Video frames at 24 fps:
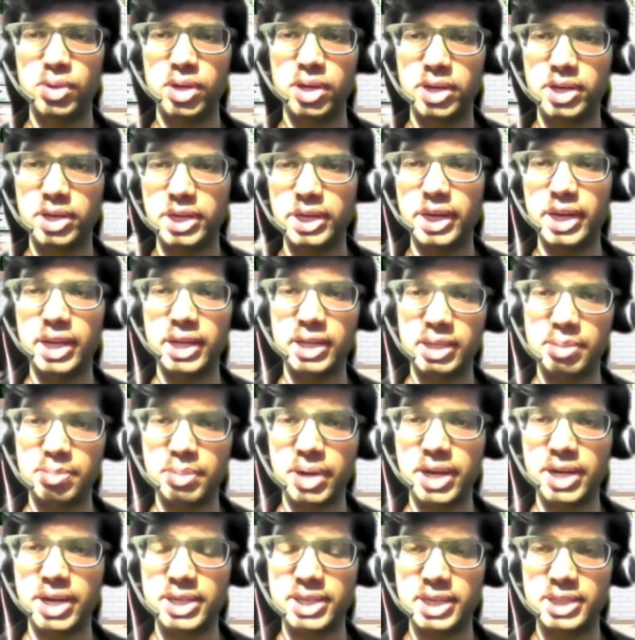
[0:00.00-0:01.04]
you are reading,
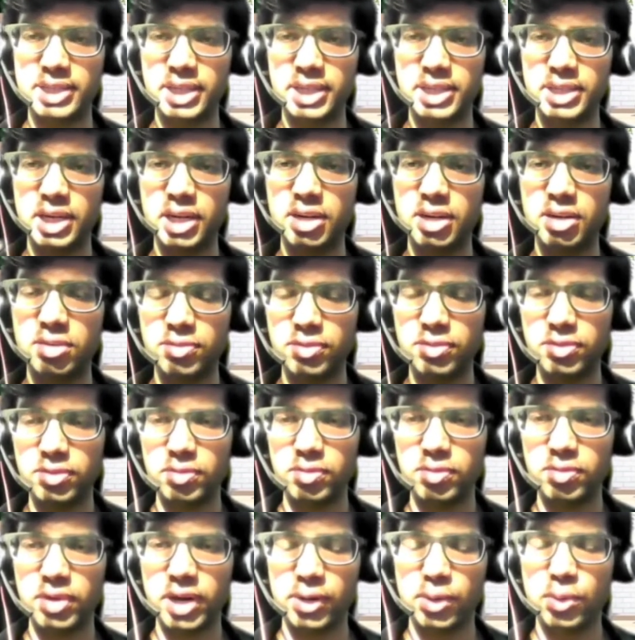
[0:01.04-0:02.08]
by his essays. A
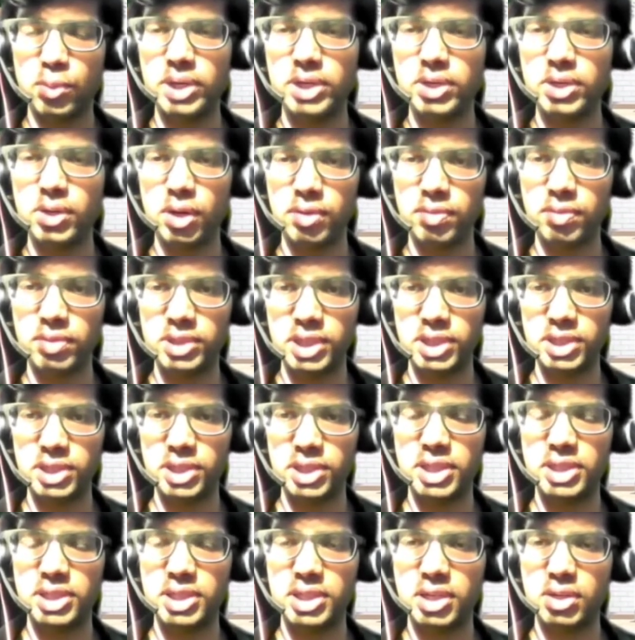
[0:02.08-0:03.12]
one-to-one
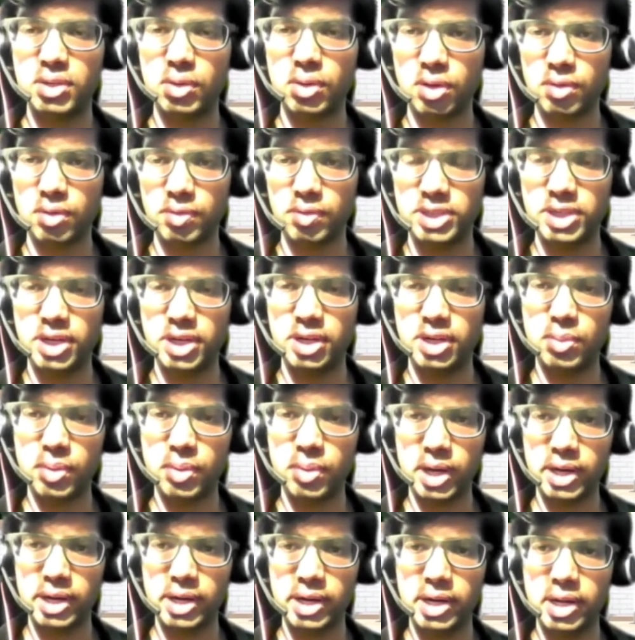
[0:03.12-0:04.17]
conversation is always
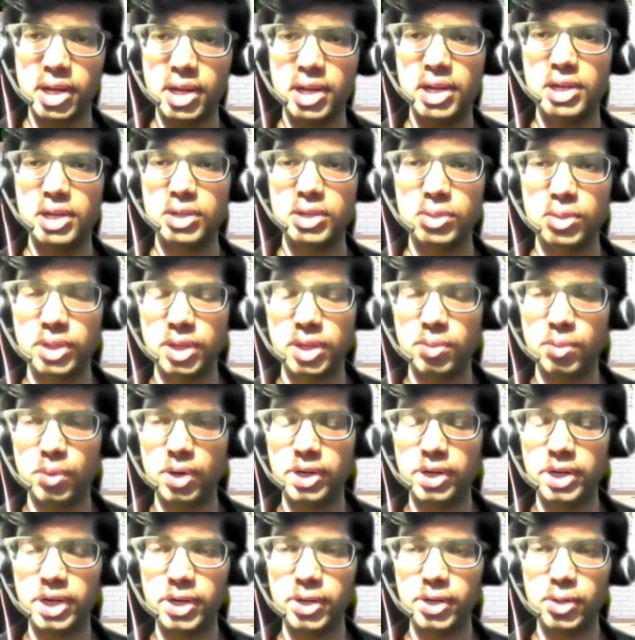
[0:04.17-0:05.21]
required. So they
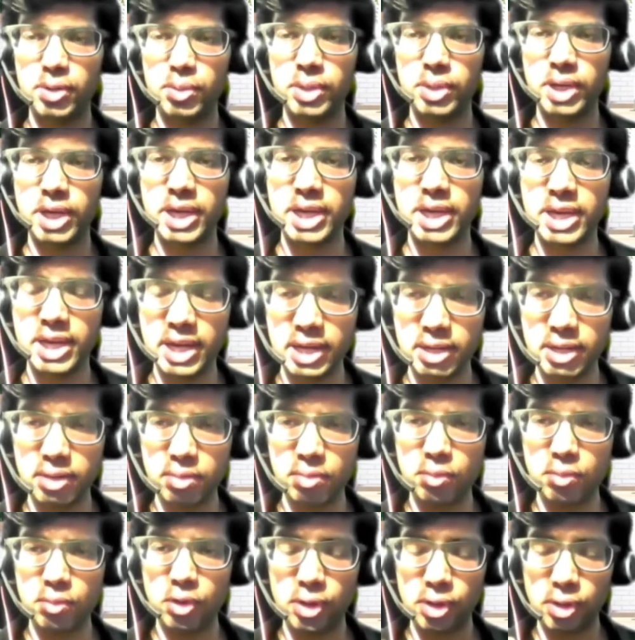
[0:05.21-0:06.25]
wanted to hear
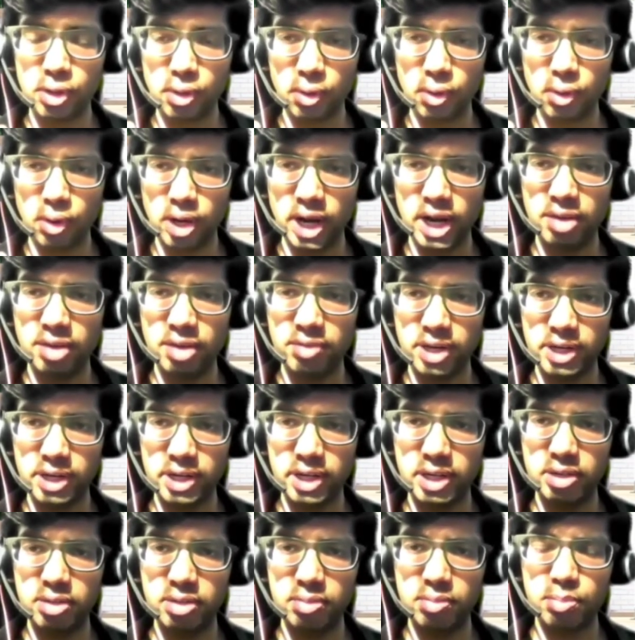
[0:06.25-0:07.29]
what all I have
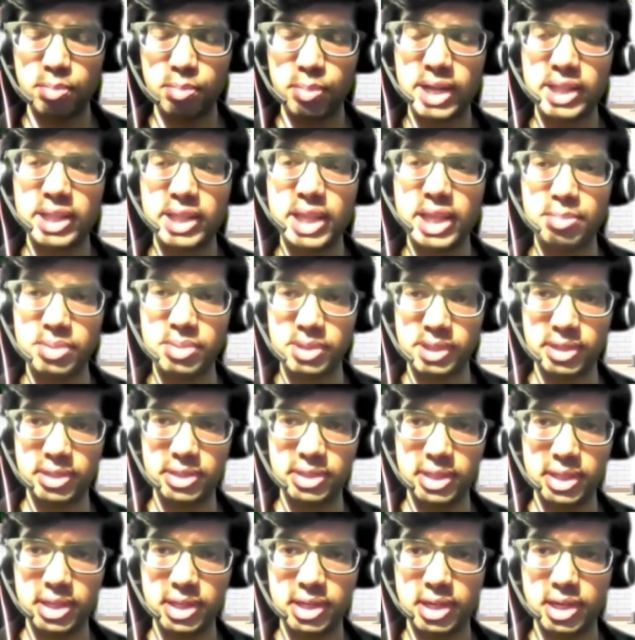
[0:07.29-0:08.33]
written by themselves,